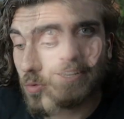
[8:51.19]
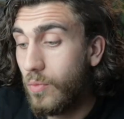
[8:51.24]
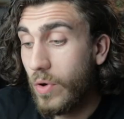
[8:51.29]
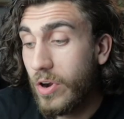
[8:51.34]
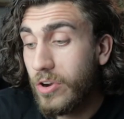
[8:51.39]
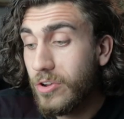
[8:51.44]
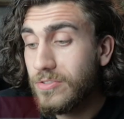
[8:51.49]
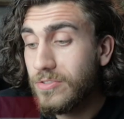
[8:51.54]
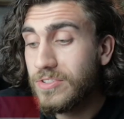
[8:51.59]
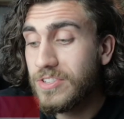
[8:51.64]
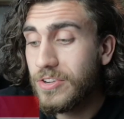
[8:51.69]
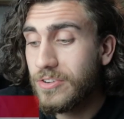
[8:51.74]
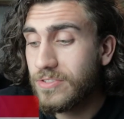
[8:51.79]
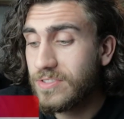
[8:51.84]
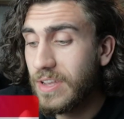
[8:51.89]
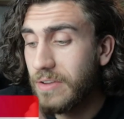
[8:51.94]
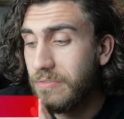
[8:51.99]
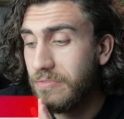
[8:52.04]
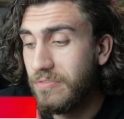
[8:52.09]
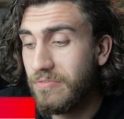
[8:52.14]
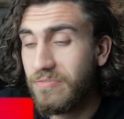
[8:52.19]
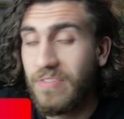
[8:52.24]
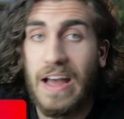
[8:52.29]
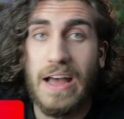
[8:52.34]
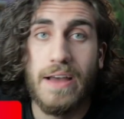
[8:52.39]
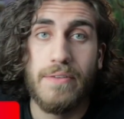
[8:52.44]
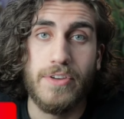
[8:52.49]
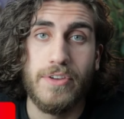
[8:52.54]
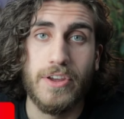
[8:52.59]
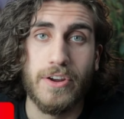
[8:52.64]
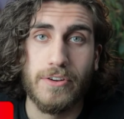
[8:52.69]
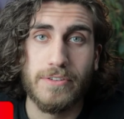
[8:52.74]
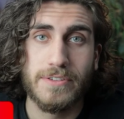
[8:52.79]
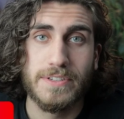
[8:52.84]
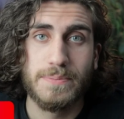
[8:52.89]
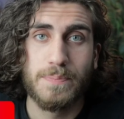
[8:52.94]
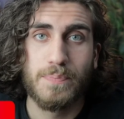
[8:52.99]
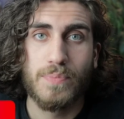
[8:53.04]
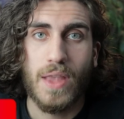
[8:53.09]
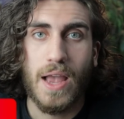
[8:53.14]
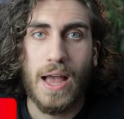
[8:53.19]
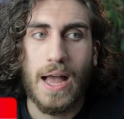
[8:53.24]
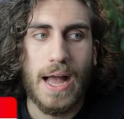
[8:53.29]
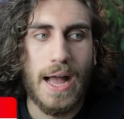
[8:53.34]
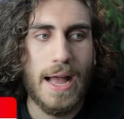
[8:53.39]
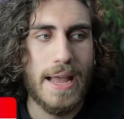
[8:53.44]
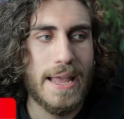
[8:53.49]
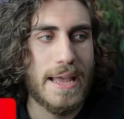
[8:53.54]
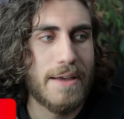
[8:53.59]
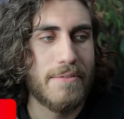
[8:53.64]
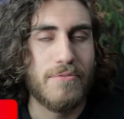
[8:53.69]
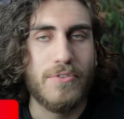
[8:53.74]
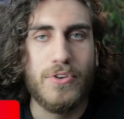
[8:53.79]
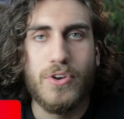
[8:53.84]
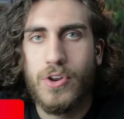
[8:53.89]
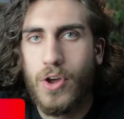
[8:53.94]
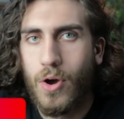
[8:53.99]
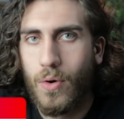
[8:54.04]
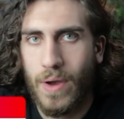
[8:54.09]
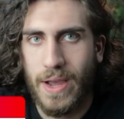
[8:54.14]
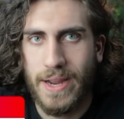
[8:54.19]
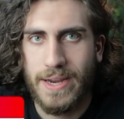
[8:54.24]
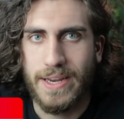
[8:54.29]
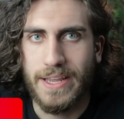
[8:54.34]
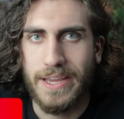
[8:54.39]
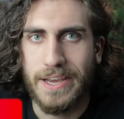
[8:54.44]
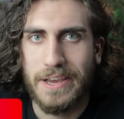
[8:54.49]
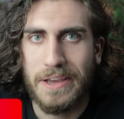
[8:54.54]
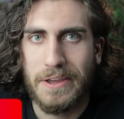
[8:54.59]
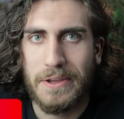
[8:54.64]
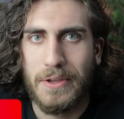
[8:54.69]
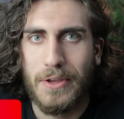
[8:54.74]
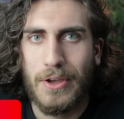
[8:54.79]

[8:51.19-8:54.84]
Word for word: Where do you see yourself in five years? I have no idea.